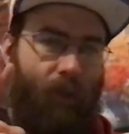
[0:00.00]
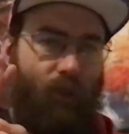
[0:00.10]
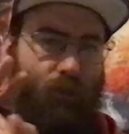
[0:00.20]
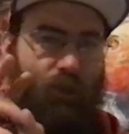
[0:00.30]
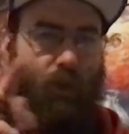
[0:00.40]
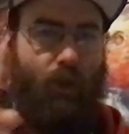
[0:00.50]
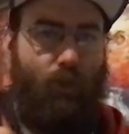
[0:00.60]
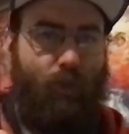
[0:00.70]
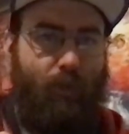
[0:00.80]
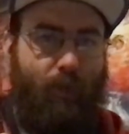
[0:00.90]
as well as the Auto
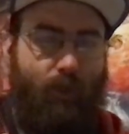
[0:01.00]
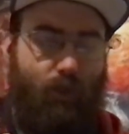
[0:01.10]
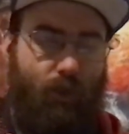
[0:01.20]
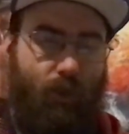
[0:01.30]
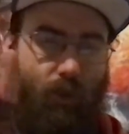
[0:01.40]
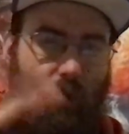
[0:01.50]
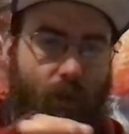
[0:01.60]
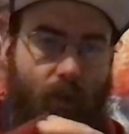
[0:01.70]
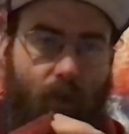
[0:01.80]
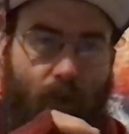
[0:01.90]
expansion,
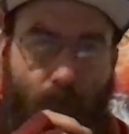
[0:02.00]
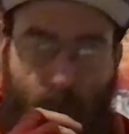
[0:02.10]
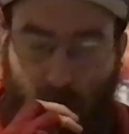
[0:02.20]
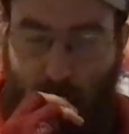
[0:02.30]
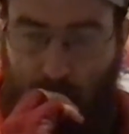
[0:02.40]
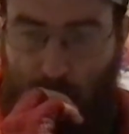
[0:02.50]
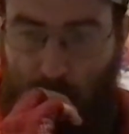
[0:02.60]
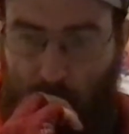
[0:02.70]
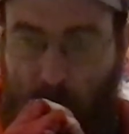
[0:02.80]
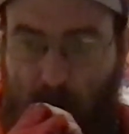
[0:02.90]
and which